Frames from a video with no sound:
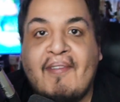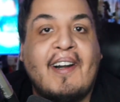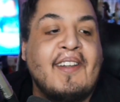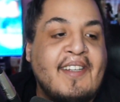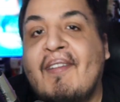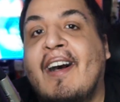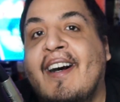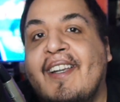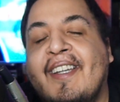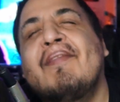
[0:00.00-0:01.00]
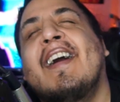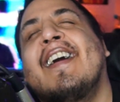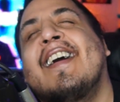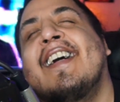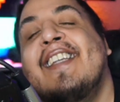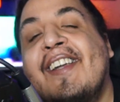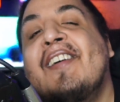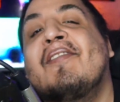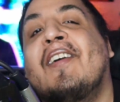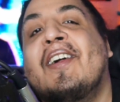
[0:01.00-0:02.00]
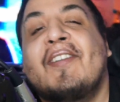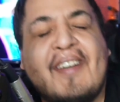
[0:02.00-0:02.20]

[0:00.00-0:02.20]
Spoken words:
Come on. Come on. Come on. You know you want to.